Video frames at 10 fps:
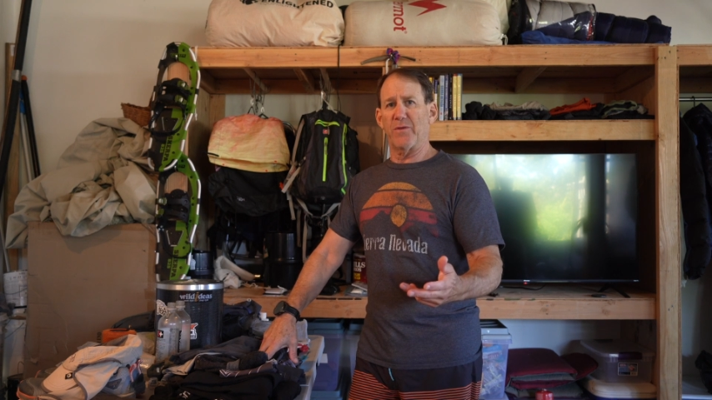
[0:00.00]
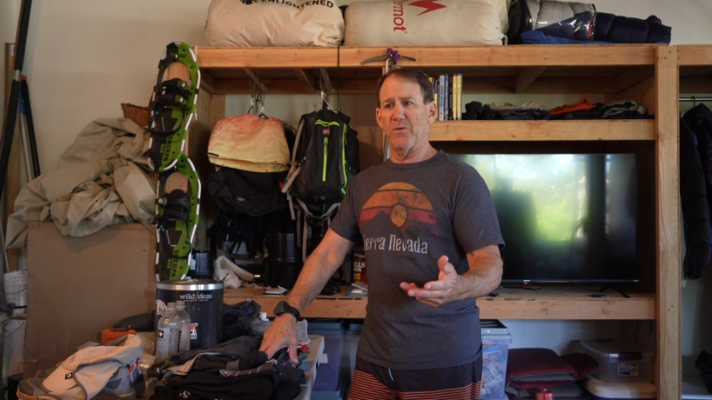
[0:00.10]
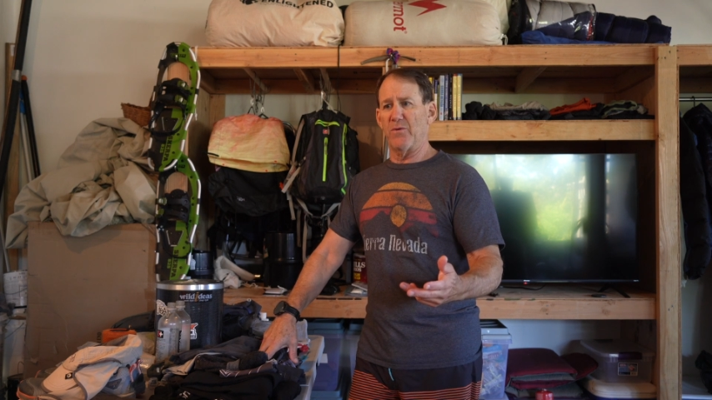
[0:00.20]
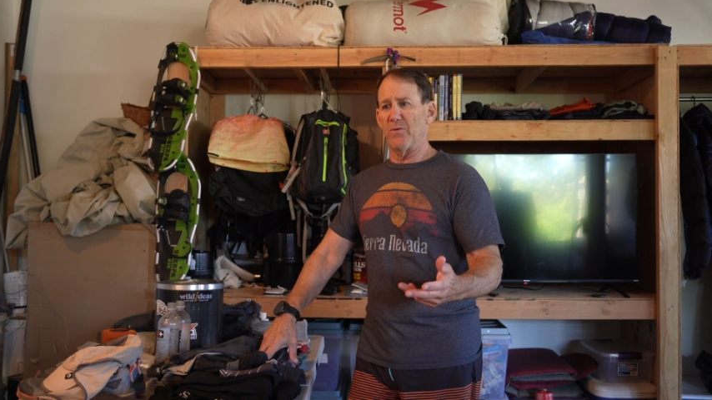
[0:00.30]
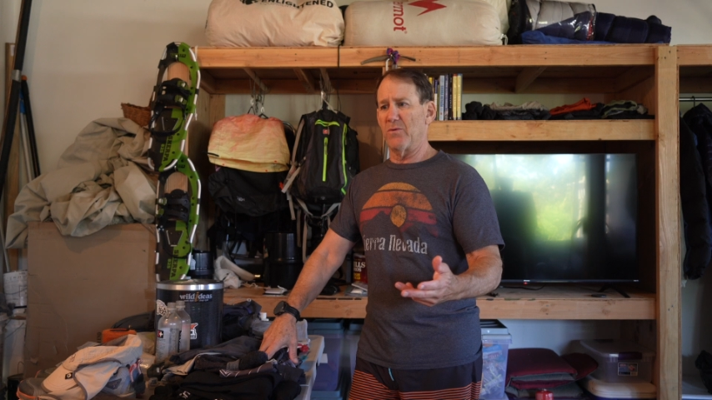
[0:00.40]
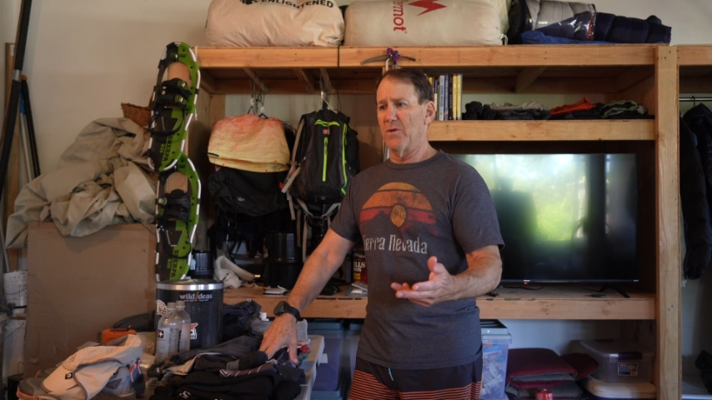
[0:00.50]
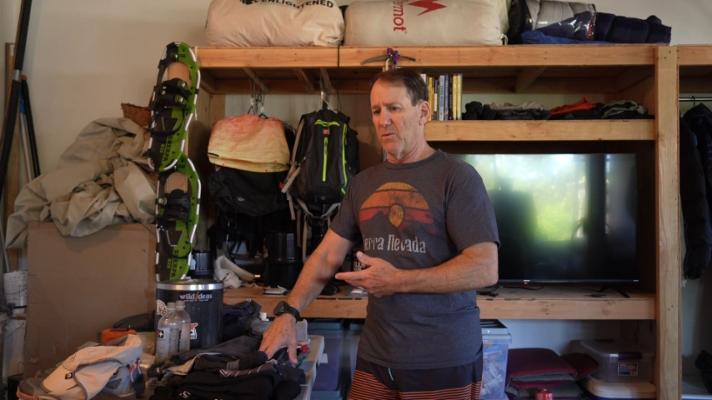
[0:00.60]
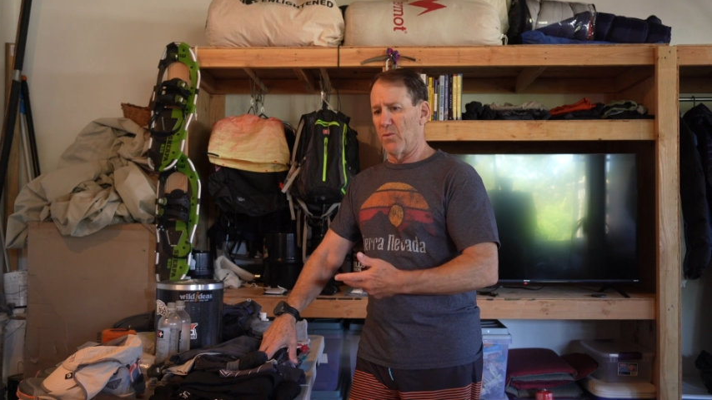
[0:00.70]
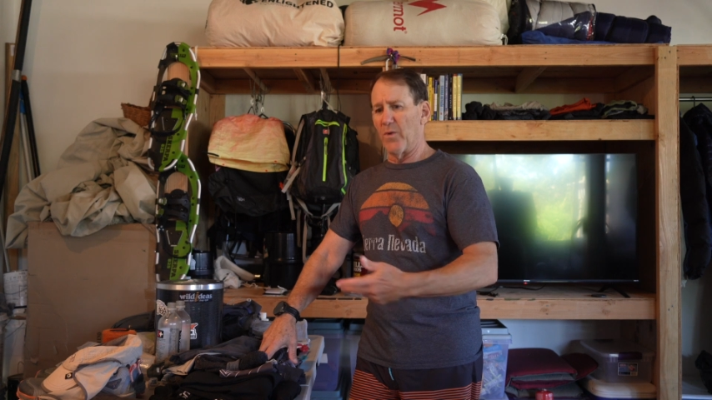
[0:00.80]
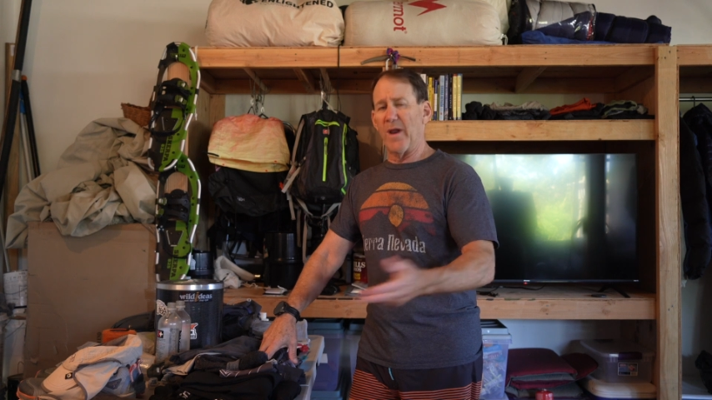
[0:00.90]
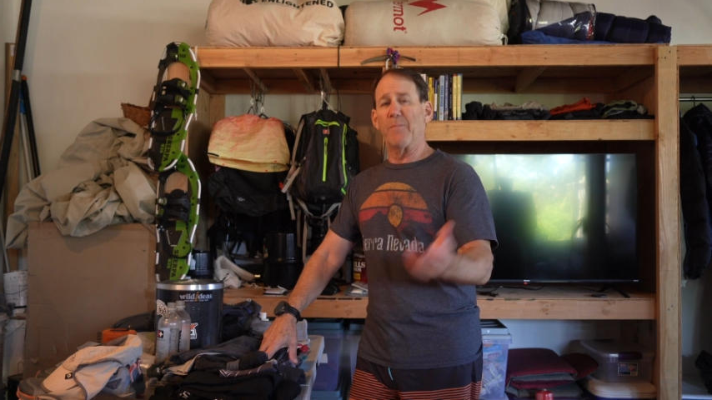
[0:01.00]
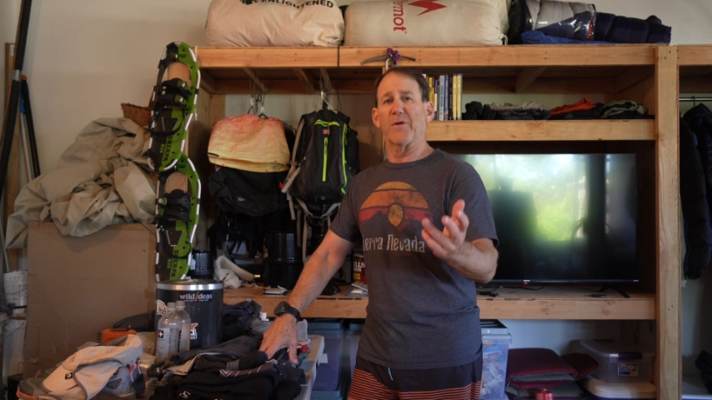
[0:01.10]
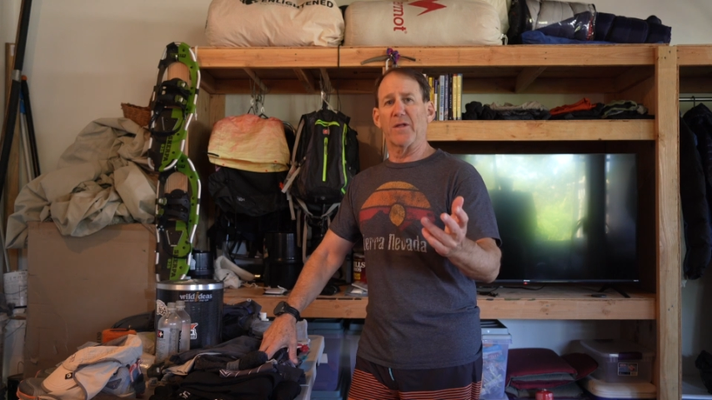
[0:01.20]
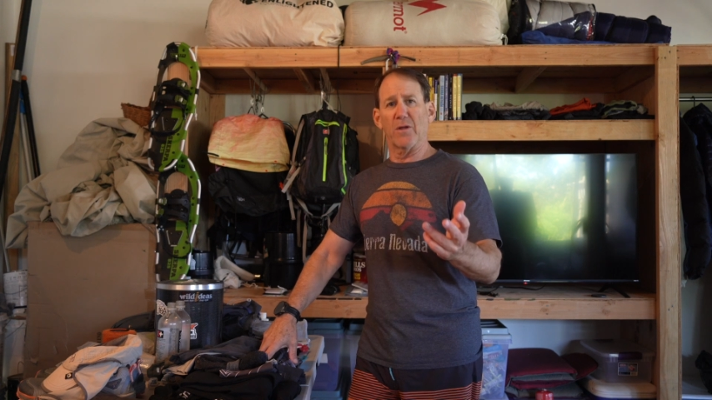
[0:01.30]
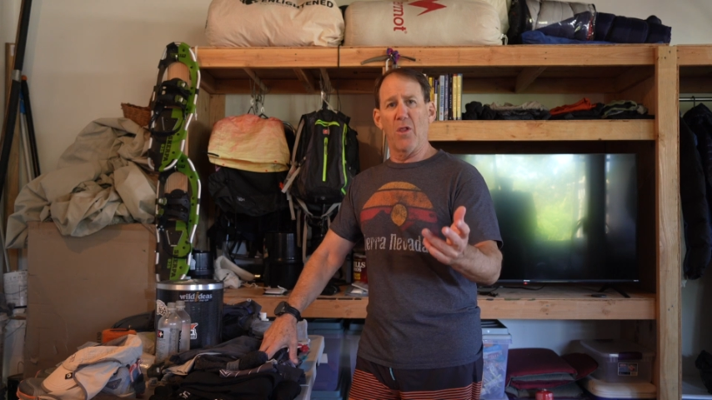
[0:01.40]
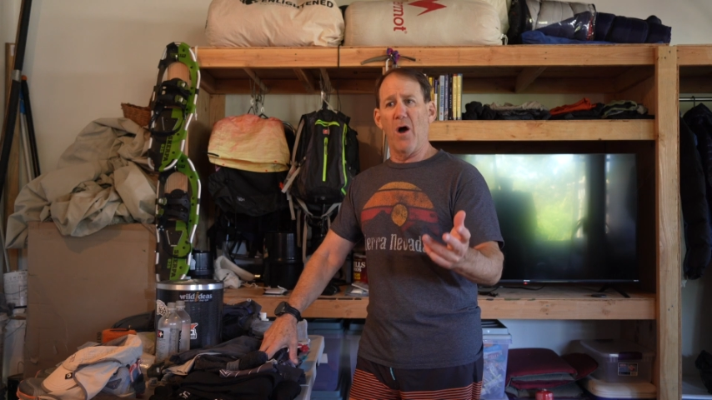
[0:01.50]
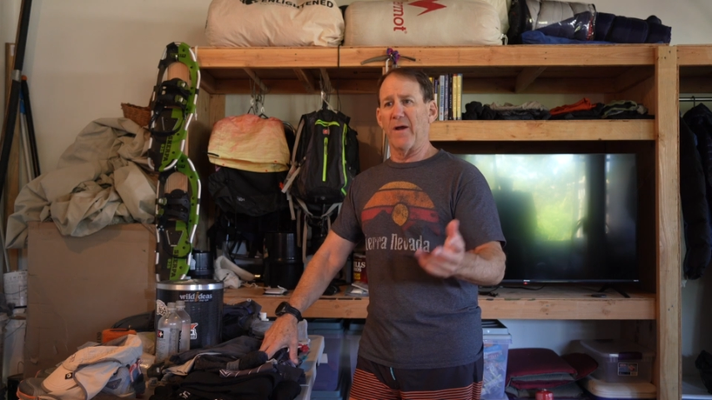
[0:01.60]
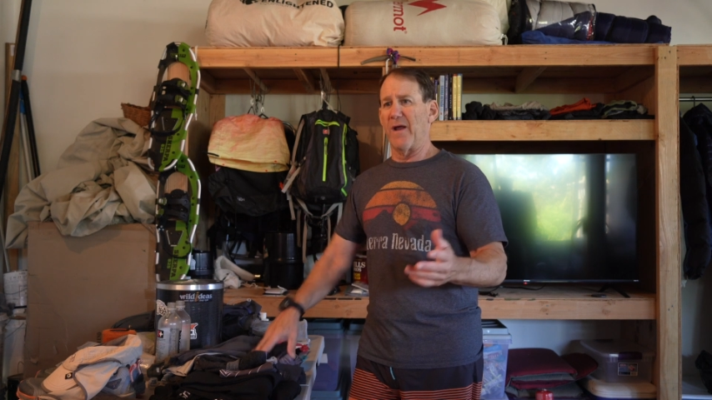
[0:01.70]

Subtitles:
you what I'm bringing along.